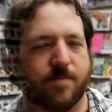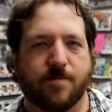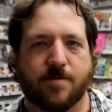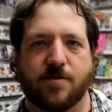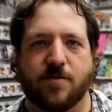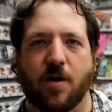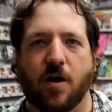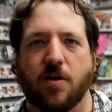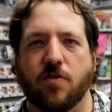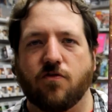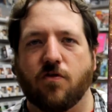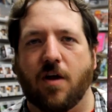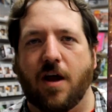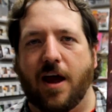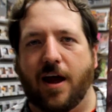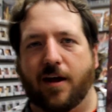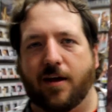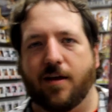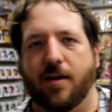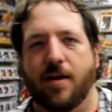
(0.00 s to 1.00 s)
Star
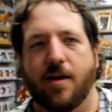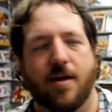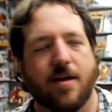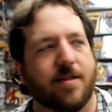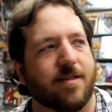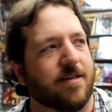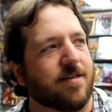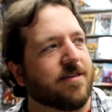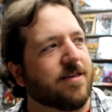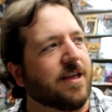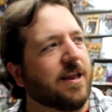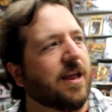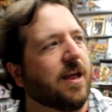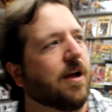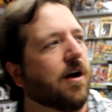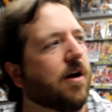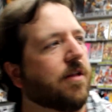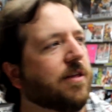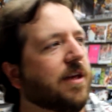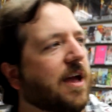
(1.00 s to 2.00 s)
Trek, The
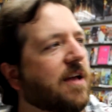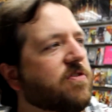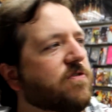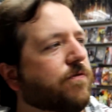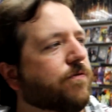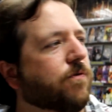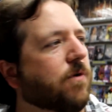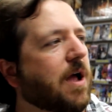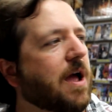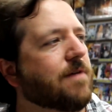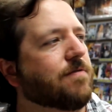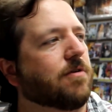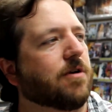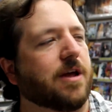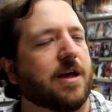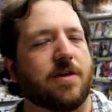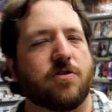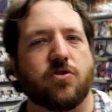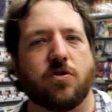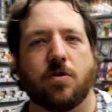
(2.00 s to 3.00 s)
City on the Edge of Forever
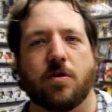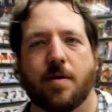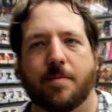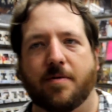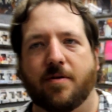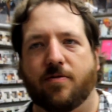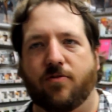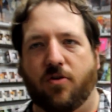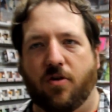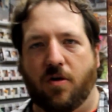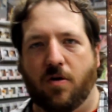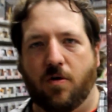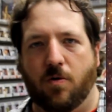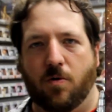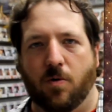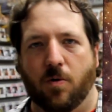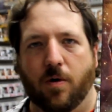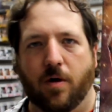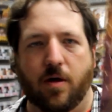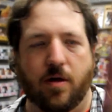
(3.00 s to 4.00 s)
issue number
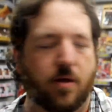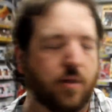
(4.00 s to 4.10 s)
2.